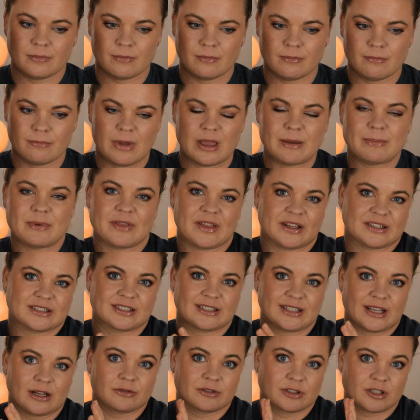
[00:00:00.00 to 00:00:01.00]
maybe that
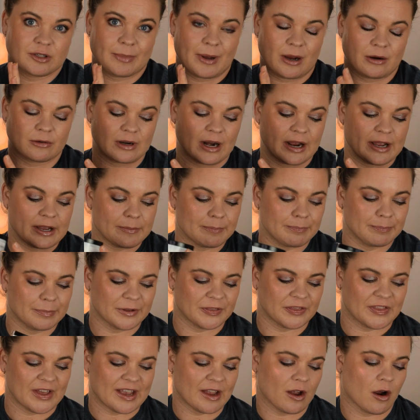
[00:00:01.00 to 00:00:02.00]
sounds about right,
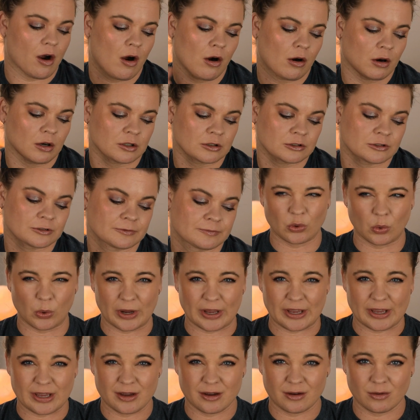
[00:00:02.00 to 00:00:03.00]
but they are
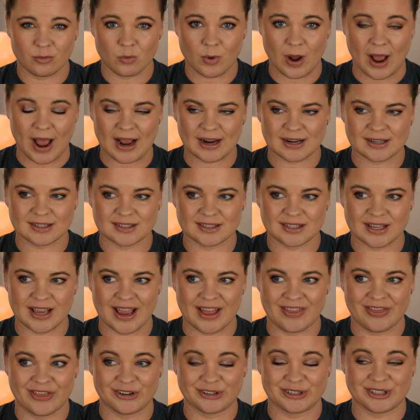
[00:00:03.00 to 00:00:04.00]
soy wax,
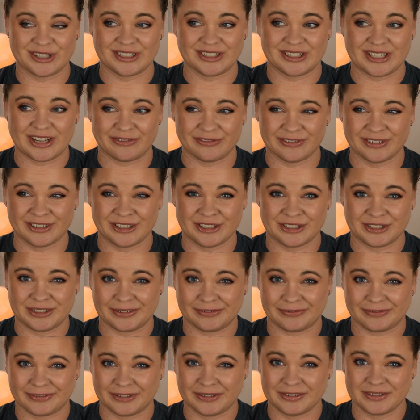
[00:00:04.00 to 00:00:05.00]
and there's a definite
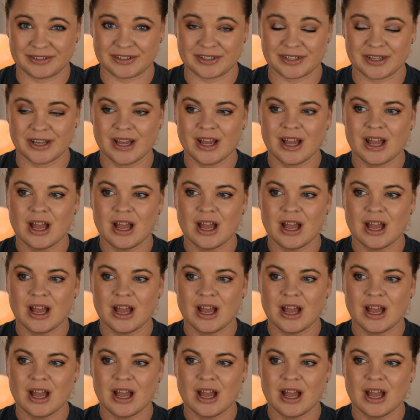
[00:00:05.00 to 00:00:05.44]
difference.